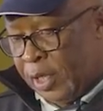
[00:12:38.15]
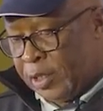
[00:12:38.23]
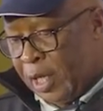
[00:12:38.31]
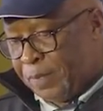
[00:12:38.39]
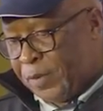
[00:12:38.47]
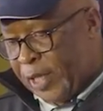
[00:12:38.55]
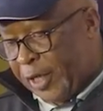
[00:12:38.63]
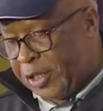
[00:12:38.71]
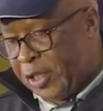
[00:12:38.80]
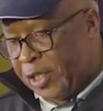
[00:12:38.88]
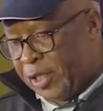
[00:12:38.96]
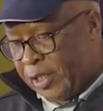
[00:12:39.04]

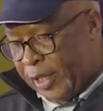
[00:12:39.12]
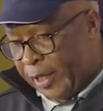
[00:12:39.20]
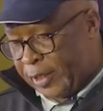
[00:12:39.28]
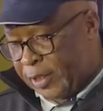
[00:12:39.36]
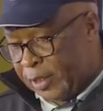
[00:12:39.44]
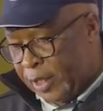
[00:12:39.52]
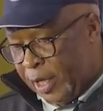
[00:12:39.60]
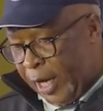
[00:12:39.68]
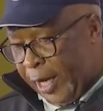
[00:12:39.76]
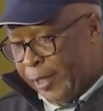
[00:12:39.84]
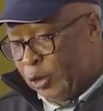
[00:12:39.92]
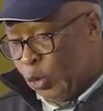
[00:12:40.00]
subsection 6,
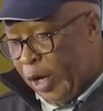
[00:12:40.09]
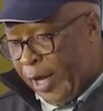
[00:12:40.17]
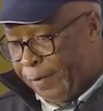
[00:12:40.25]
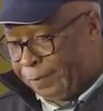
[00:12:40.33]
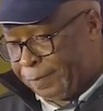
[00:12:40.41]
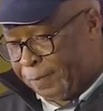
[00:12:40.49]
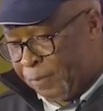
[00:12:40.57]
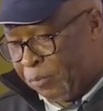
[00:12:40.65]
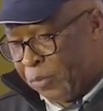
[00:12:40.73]
A to F,